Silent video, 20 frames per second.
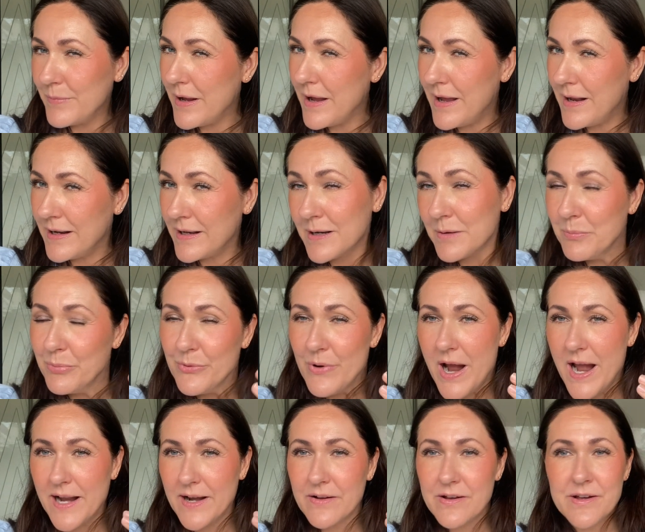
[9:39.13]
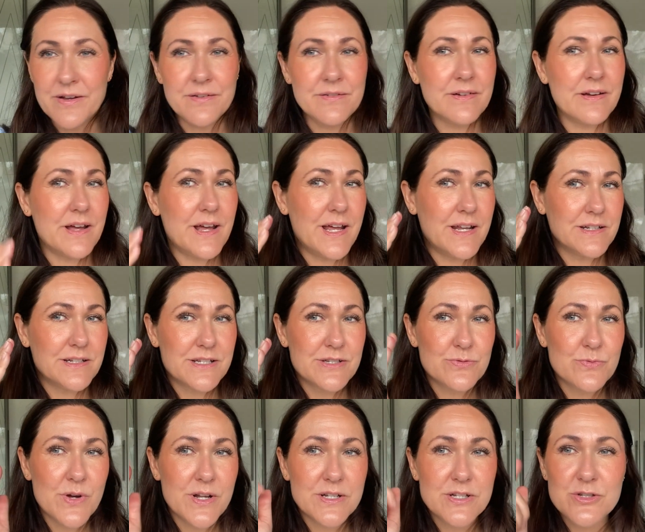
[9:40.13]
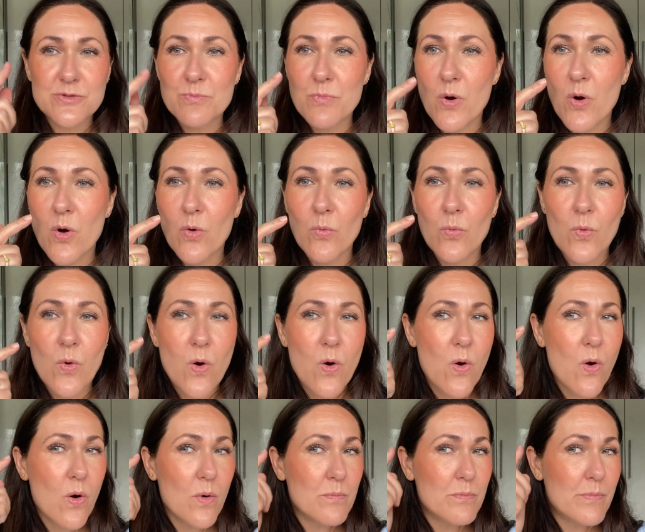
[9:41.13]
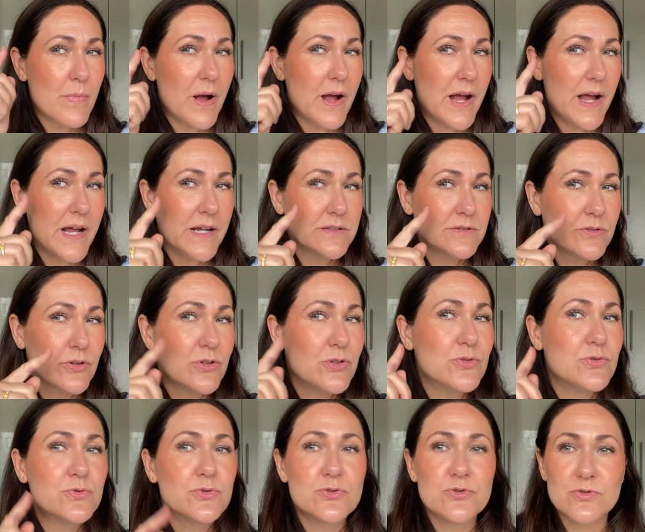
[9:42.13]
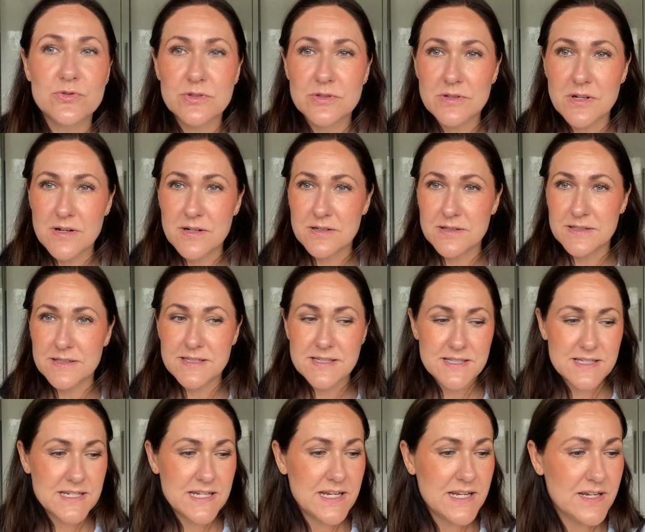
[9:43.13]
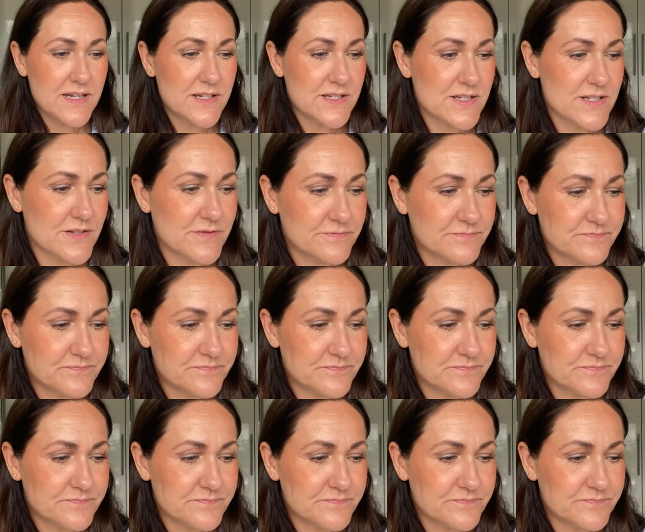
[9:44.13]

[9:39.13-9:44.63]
a little brighter, and this one is more warm and neutral on the cheeks.